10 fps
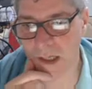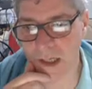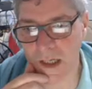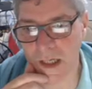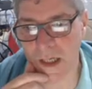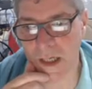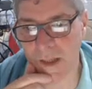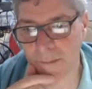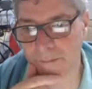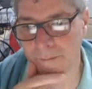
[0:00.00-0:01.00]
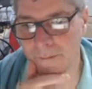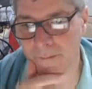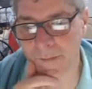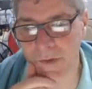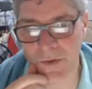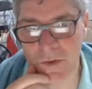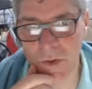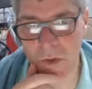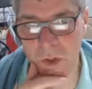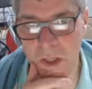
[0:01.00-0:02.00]
to. Um, not
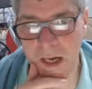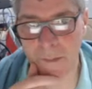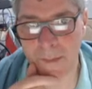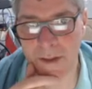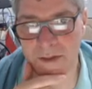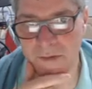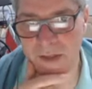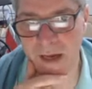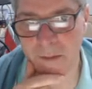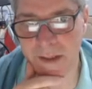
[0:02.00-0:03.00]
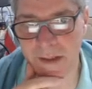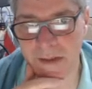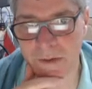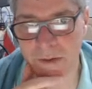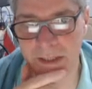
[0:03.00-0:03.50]
sure how much of that we can do on the